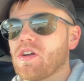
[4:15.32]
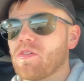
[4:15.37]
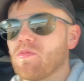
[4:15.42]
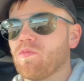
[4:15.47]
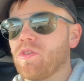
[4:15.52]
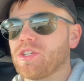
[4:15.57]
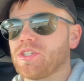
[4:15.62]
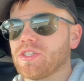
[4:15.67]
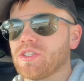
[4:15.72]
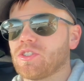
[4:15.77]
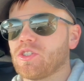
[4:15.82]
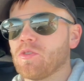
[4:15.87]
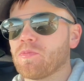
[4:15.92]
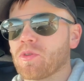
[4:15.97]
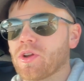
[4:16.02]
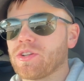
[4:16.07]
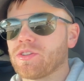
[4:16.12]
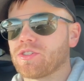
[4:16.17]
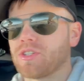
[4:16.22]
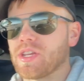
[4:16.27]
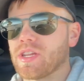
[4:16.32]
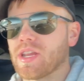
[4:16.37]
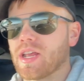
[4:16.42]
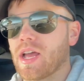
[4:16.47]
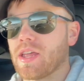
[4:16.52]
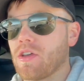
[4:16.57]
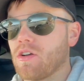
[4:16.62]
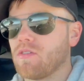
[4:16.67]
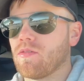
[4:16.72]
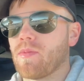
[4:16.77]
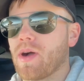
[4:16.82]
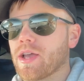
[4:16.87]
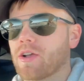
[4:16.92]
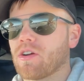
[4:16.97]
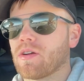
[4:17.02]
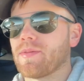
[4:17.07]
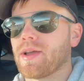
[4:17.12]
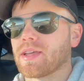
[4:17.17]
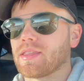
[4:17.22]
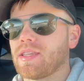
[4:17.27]
Which is super interesting, and I know my
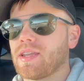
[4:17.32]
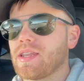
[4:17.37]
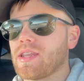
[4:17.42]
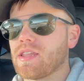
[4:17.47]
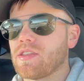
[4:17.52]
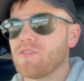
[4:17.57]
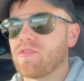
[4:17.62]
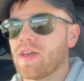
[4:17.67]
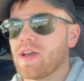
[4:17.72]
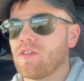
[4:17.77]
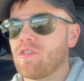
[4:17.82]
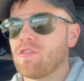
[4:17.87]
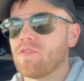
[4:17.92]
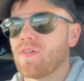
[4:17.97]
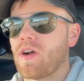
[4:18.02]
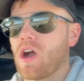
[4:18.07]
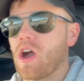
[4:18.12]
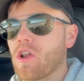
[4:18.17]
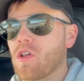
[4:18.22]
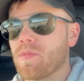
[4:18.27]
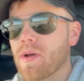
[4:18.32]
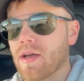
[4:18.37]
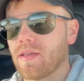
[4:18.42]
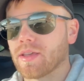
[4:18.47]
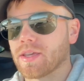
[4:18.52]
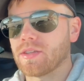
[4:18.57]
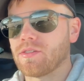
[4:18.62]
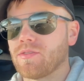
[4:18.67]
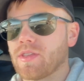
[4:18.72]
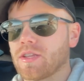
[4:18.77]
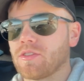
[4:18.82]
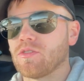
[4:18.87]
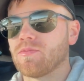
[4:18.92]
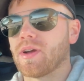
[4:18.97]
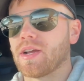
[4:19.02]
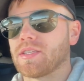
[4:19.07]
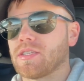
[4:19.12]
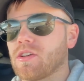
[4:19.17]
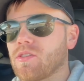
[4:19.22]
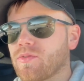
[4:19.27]
car back in the day didn't do that. I don't know if autopilot can do that too by
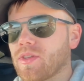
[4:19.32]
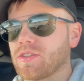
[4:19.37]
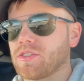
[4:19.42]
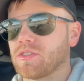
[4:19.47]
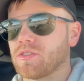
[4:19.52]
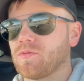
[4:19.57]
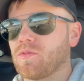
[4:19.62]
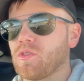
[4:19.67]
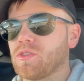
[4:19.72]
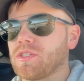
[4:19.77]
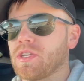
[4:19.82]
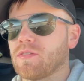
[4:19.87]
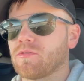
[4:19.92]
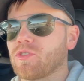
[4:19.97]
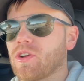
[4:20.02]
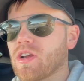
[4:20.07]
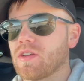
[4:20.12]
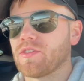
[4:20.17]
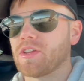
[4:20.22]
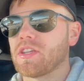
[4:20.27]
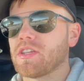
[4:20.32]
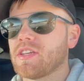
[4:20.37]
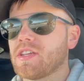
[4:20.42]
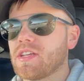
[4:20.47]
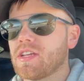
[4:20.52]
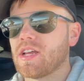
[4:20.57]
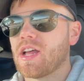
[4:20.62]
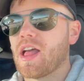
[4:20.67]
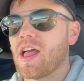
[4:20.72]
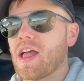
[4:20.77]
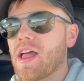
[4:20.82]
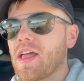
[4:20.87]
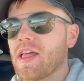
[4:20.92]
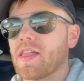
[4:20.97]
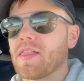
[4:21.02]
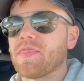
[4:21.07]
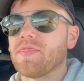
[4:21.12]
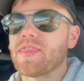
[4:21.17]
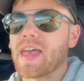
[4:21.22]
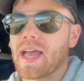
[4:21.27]
itself. That's just full
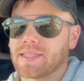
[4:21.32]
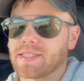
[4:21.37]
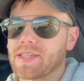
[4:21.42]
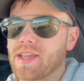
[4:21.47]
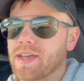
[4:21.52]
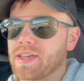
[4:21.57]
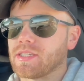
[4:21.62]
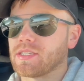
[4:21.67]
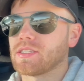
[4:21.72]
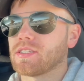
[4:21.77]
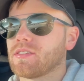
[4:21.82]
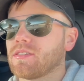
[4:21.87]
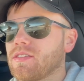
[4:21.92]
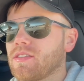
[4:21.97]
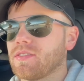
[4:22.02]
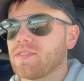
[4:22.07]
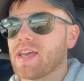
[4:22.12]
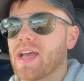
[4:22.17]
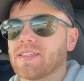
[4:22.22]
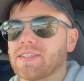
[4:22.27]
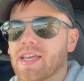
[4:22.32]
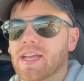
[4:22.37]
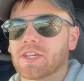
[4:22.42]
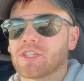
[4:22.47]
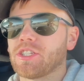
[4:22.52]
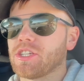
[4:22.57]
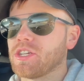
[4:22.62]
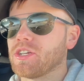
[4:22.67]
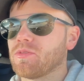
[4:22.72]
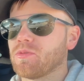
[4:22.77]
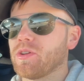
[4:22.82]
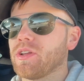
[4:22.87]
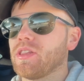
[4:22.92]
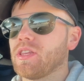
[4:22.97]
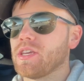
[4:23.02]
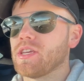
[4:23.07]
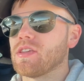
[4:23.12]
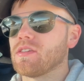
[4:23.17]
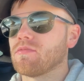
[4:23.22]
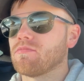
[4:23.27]
self-driving. That's nice. That's actually a
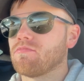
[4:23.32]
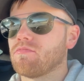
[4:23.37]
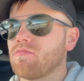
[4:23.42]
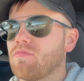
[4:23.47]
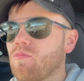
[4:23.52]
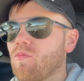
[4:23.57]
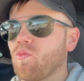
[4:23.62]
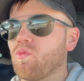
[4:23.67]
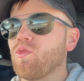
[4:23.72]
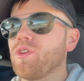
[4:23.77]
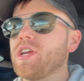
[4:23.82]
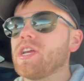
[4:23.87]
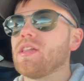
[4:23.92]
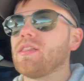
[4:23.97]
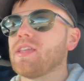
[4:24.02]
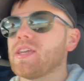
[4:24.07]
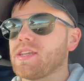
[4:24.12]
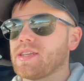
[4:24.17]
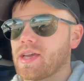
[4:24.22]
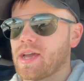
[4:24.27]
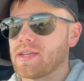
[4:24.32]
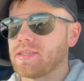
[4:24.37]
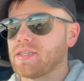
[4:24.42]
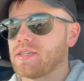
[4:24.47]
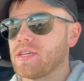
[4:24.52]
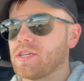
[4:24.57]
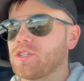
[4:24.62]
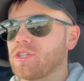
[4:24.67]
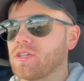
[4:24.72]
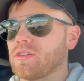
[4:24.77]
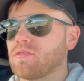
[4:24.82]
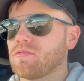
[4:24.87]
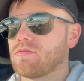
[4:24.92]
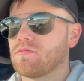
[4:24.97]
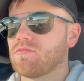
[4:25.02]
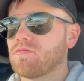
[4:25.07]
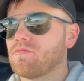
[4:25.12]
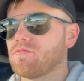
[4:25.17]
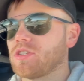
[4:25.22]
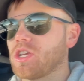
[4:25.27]
really, really nice addition.
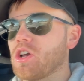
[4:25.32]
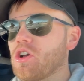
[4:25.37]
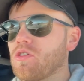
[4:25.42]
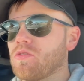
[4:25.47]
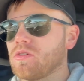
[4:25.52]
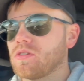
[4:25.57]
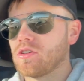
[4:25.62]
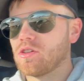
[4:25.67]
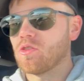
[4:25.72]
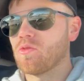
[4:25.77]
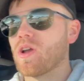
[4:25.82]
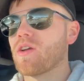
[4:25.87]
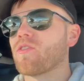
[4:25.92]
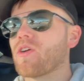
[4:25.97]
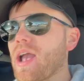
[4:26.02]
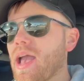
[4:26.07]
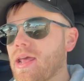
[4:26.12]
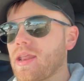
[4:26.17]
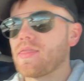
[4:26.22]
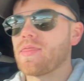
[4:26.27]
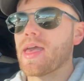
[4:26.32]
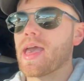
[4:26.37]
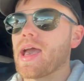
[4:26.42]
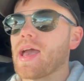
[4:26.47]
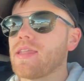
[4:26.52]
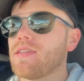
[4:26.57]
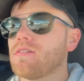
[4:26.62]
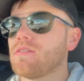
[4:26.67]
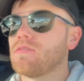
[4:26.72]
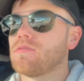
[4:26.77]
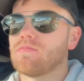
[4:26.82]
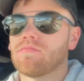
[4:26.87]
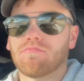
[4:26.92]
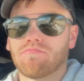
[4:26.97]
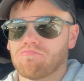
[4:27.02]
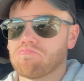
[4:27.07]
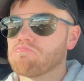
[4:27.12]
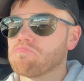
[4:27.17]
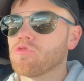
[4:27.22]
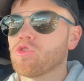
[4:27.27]
So whoever added that,
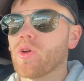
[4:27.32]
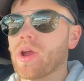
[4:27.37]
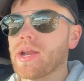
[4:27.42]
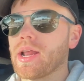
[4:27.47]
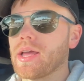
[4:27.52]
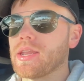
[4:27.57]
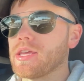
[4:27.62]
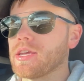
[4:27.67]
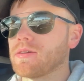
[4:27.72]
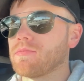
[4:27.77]
great idea.